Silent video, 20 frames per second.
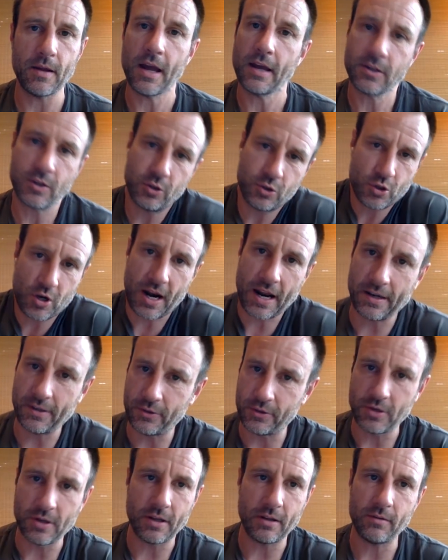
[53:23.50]
could try
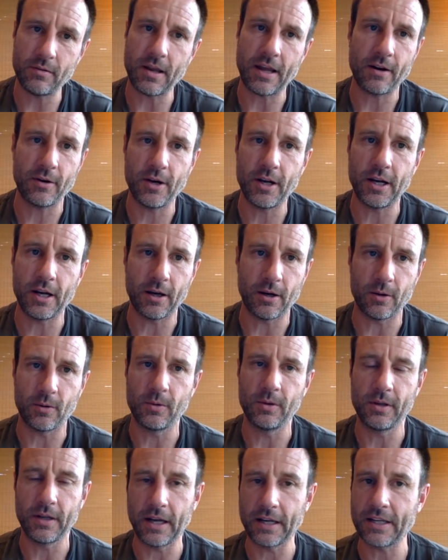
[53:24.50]
to, I don't know.
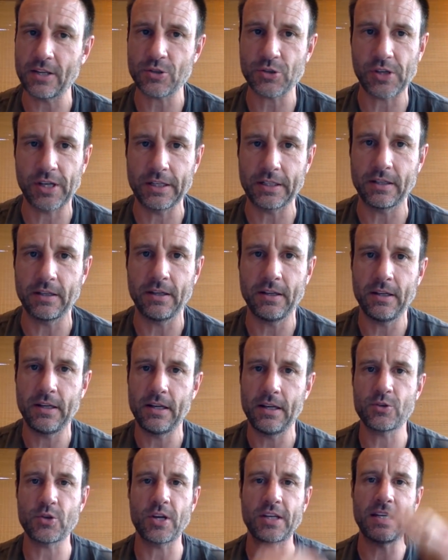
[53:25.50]
I guess like,
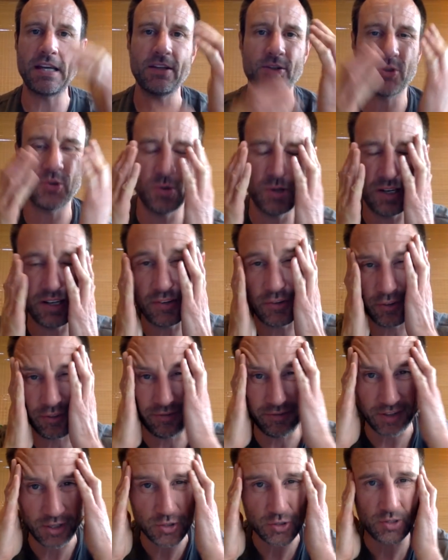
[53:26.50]
so I can't do it as a
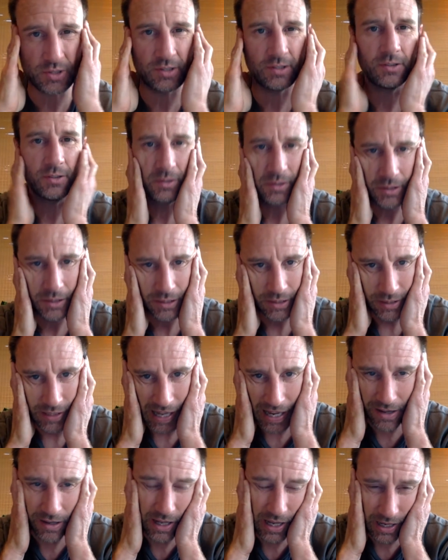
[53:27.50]
fictional.
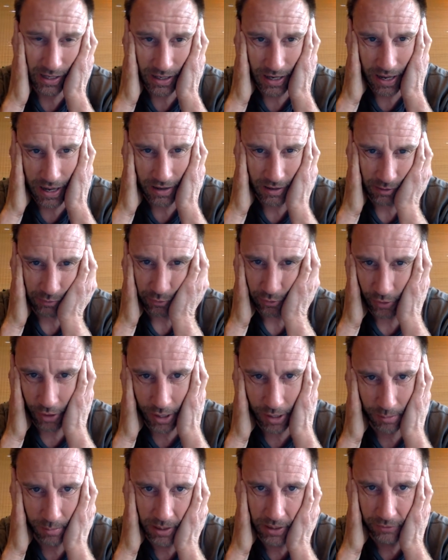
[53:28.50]
I've
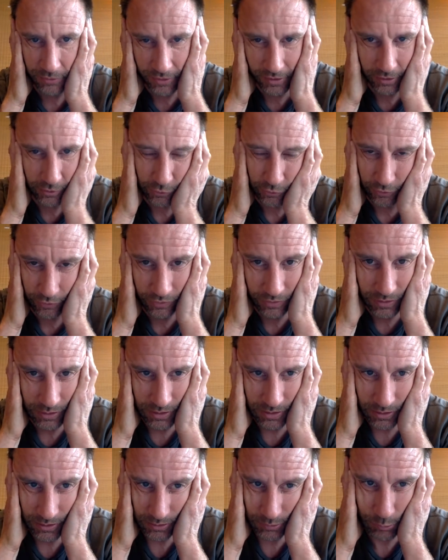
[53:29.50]
thought about this,
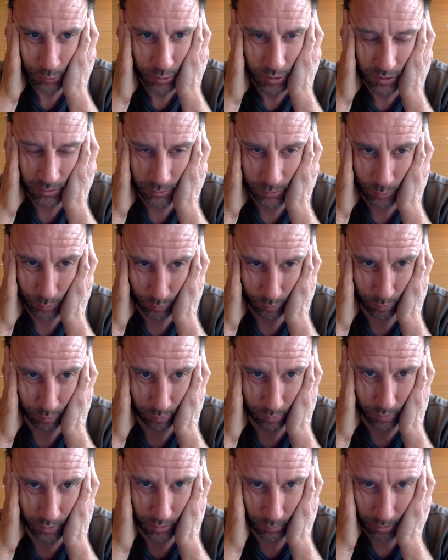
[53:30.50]

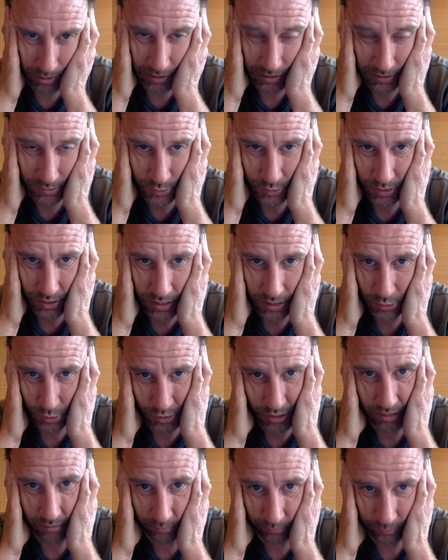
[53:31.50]
but I guess I
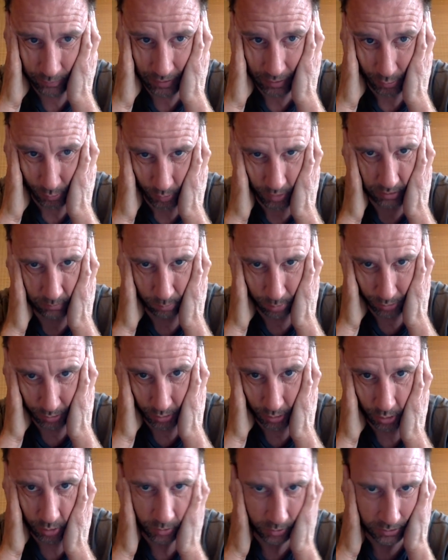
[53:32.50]
just haven't found a way to put
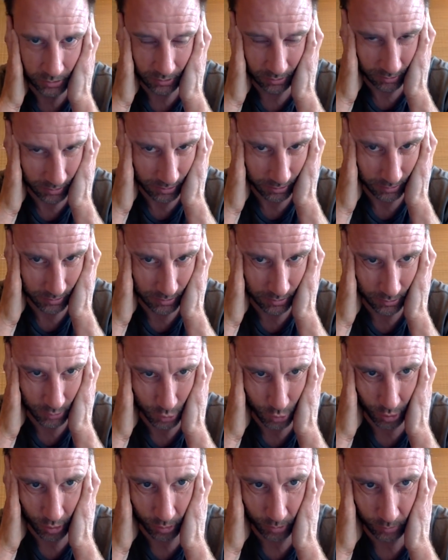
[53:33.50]
Koa in the
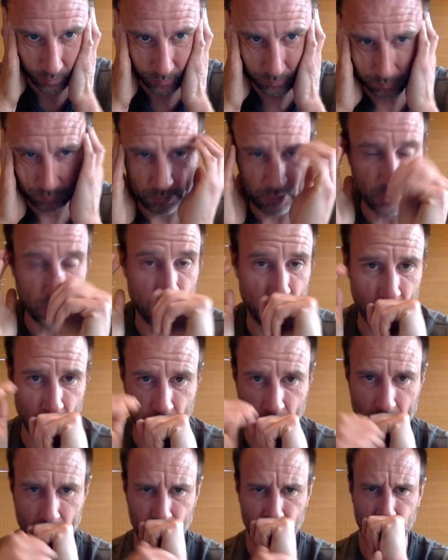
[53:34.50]
show.
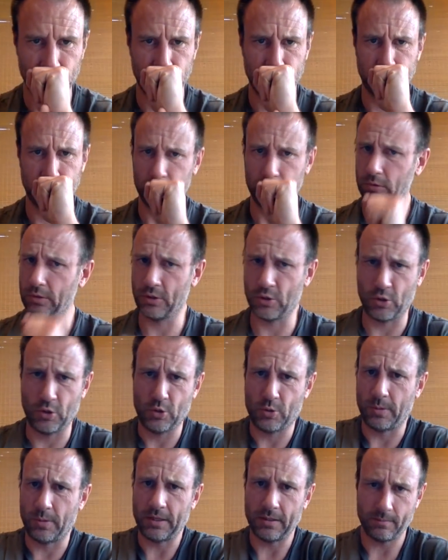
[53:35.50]

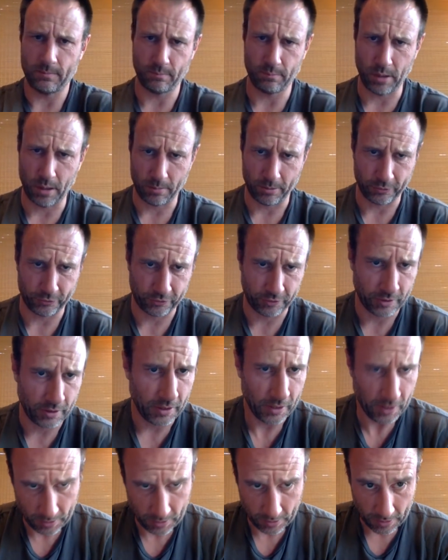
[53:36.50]
Excuse me, bubbles.
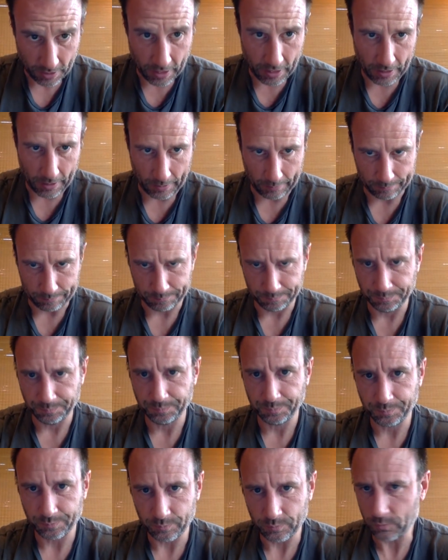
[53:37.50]

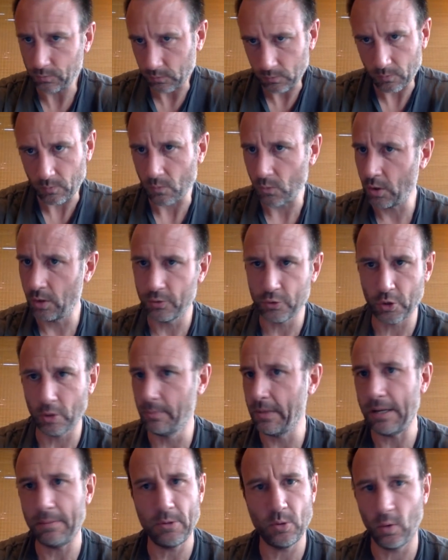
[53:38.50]
So
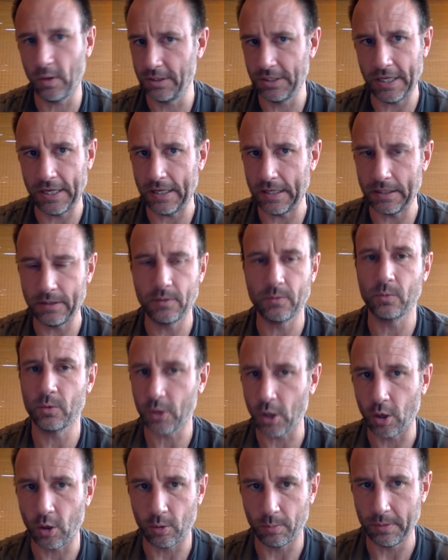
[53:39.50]
maybe one day
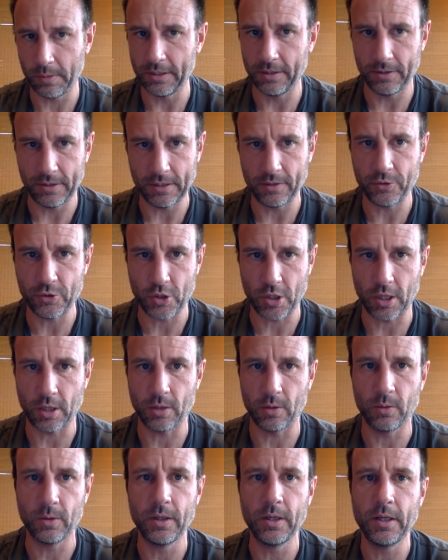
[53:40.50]
Koa will be in this
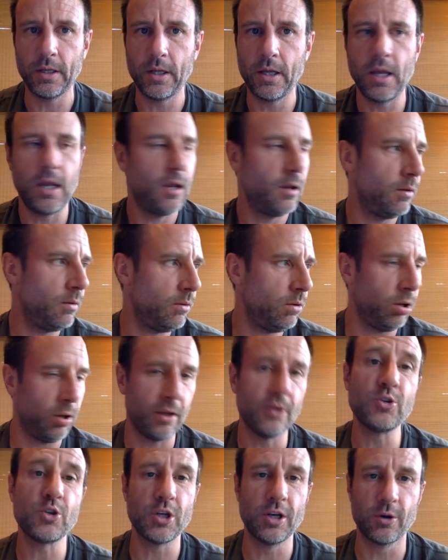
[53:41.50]
show.
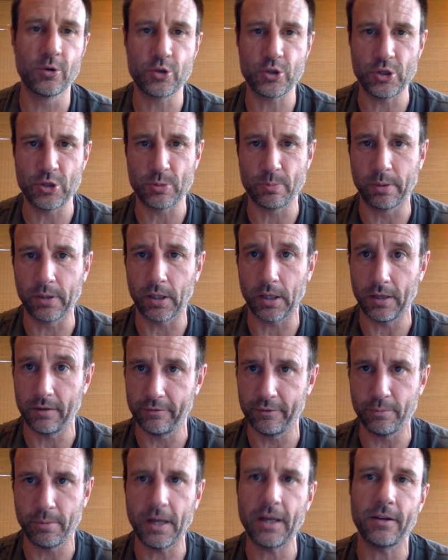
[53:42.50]
She knows she's
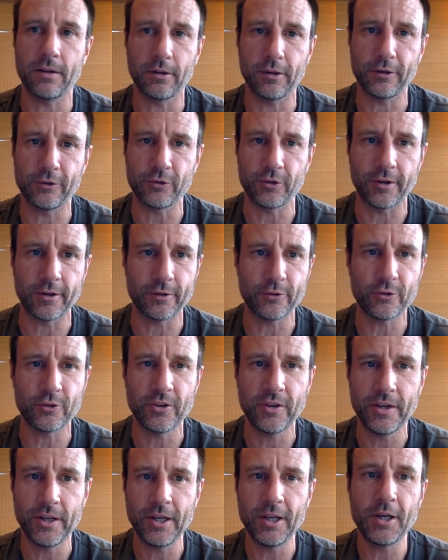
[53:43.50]
beloved by the listeners.
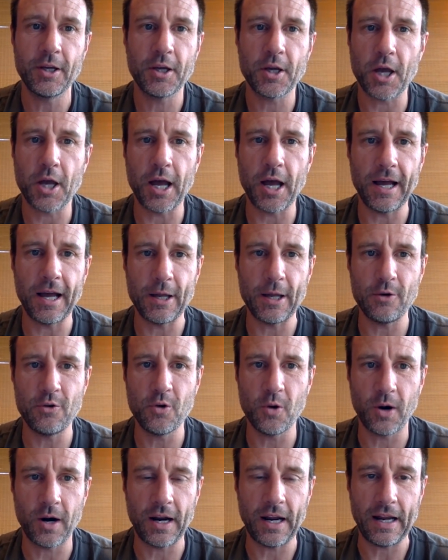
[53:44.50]

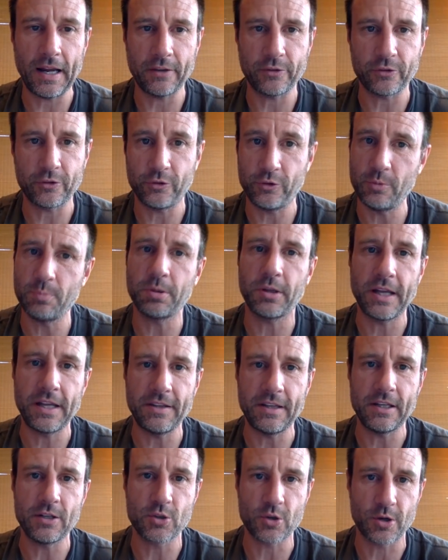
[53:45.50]
Nora asks, do you plan the
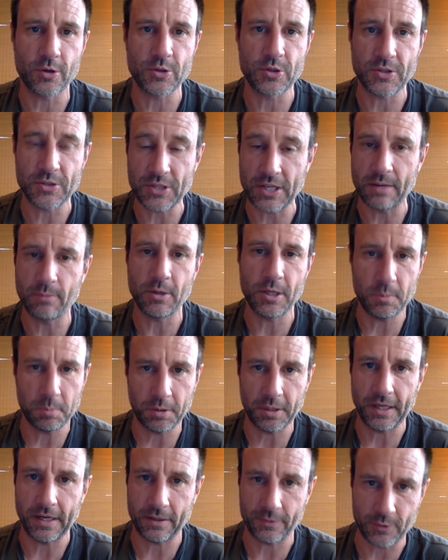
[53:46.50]
intros in the same way you
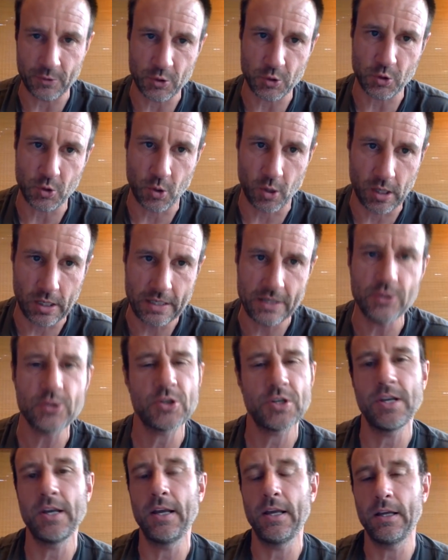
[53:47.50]
plan out the
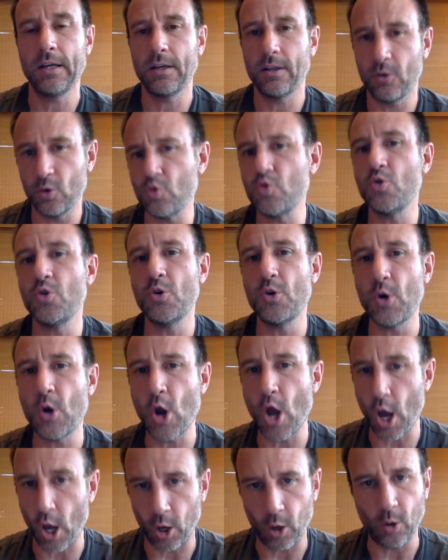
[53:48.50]
stories?
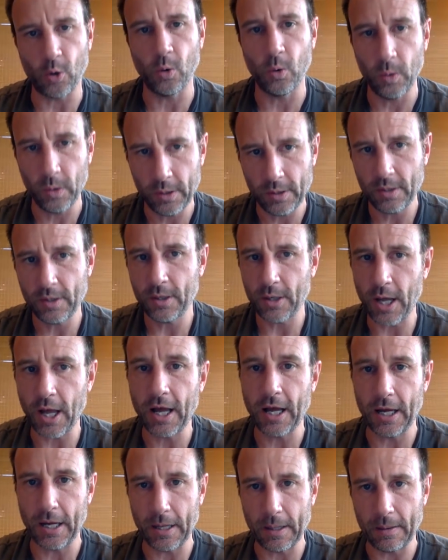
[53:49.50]
No.
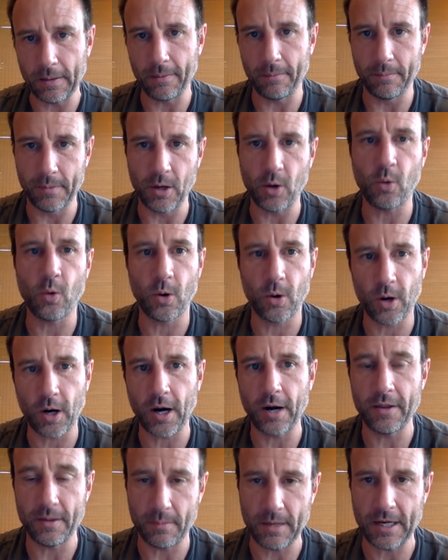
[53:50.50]
Or
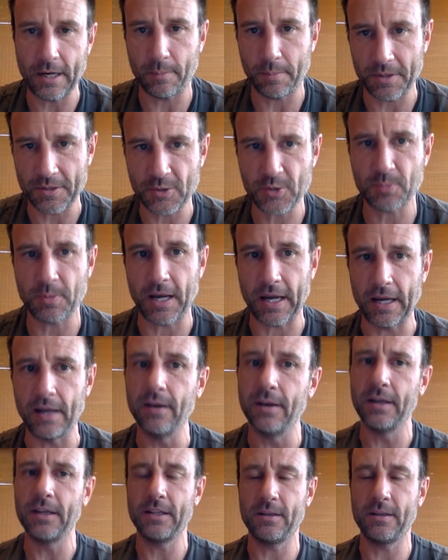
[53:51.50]
are they made up on the spot?